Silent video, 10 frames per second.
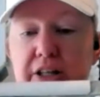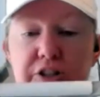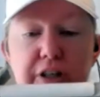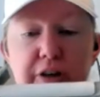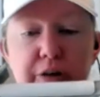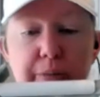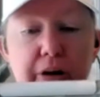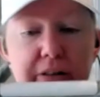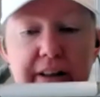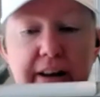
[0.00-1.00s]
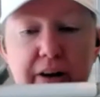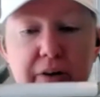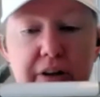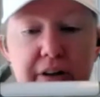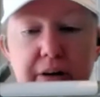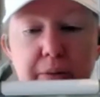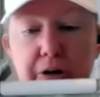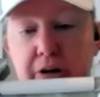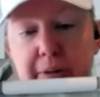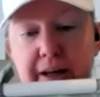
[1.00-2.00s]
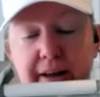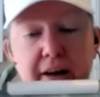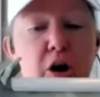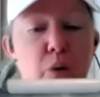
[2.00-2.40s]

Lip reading: So I had to rip all that out and then put it all back in,